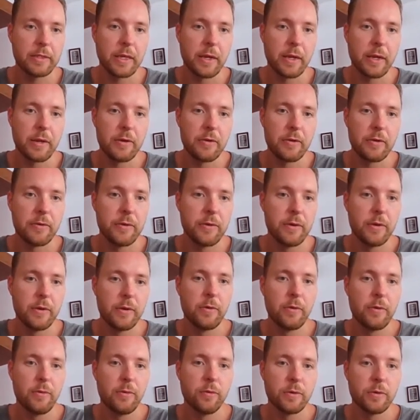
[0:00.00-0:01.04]
So
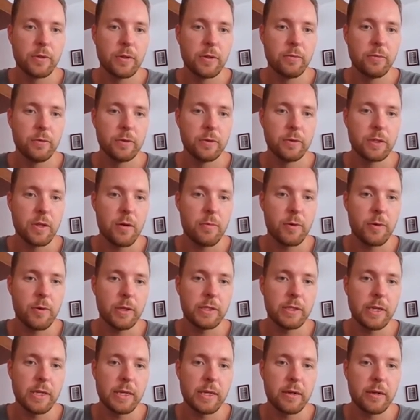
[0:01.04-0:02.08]
we'll start by
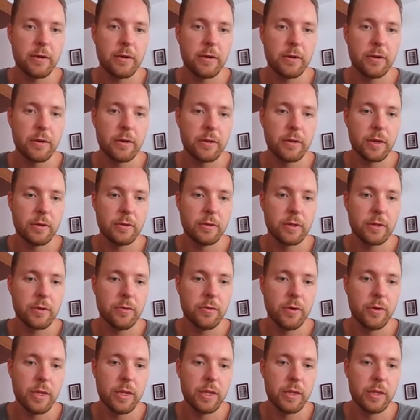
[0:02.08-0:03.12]
taking a look at
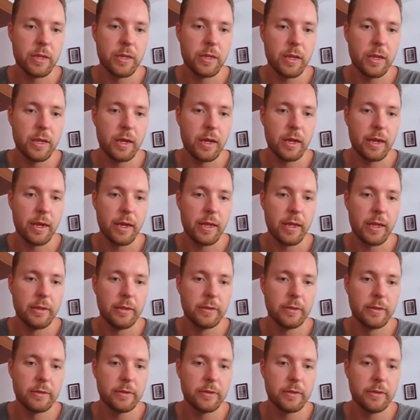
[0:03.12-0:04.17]
Dogecoin,
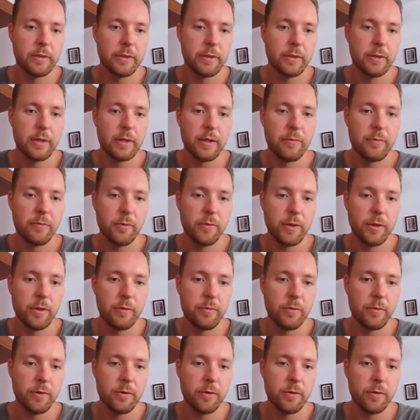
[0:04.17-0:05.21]
and then we
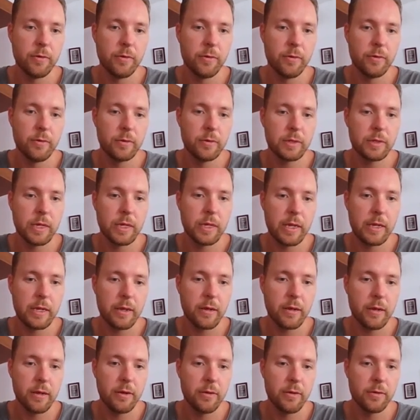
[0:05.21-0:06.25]
will take
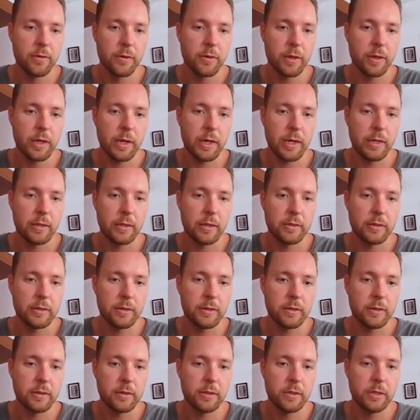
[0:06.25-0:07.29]
a look at
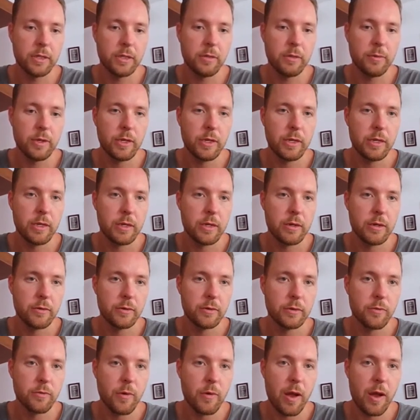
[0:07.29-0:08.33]
Shiba Inu
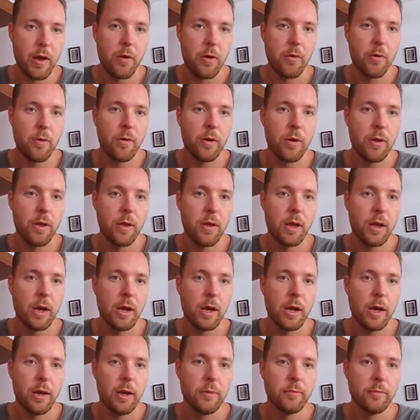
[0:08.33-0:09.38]
as well,
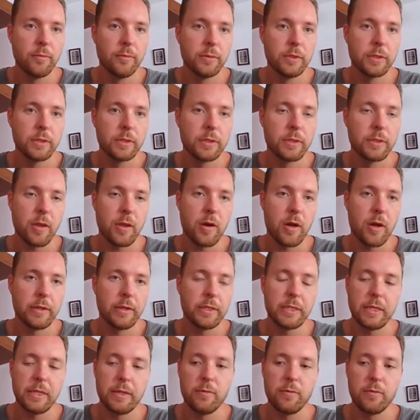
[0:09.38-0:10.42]
just to kind of
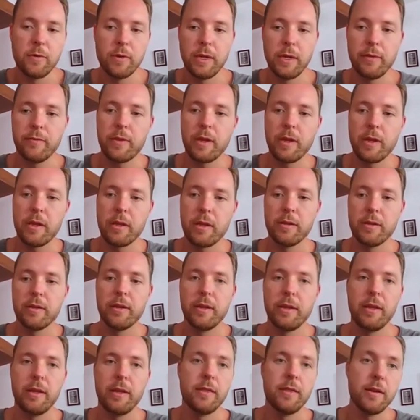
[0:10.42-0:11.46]
see what they've
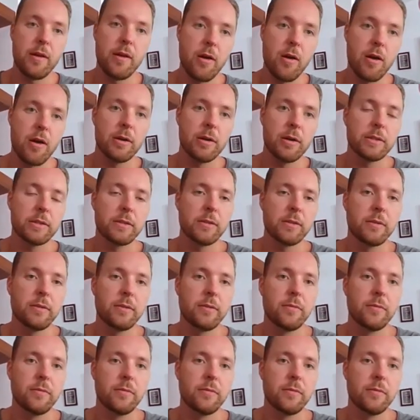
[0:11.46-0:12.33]
done in the last